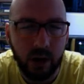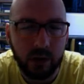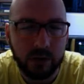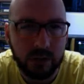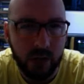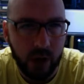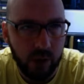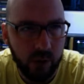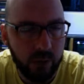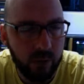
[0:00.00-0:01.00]

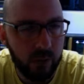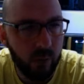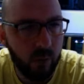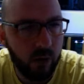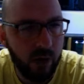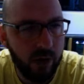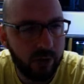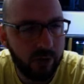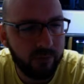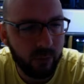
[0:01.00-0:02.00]
So what I
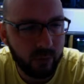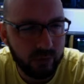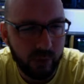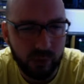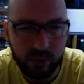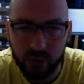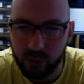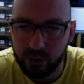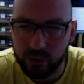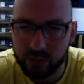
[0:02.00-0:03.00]
thought I would
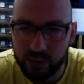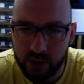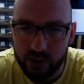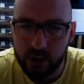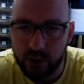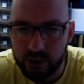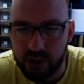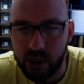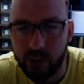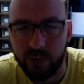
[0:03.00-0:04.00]
do is
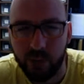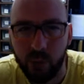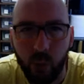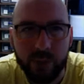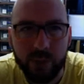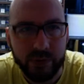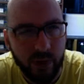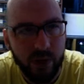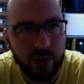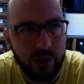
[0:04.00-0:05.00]
share with you a
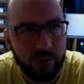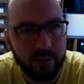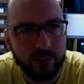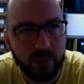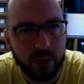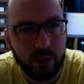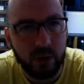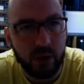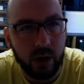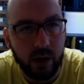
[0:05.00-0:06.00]
website that
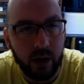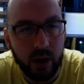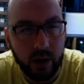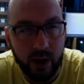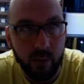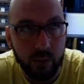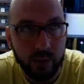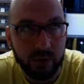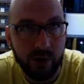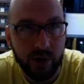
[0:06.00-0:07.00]
again was
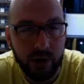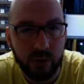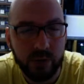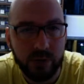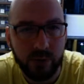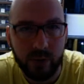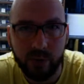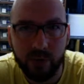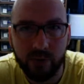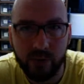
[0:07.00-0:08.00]
a great use to me
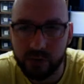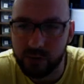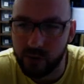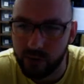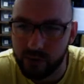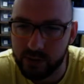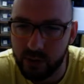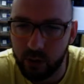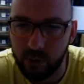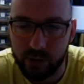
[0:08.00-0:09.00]
when I first got into the
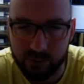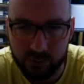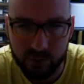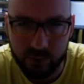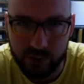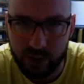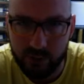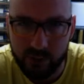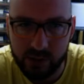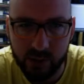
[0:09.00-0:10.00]
hobby and was
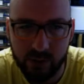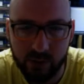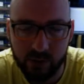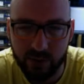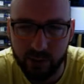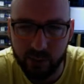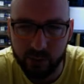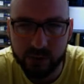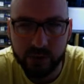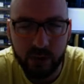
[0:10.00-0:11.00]
keeping these wonderful
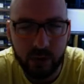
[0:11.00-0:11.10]
animals.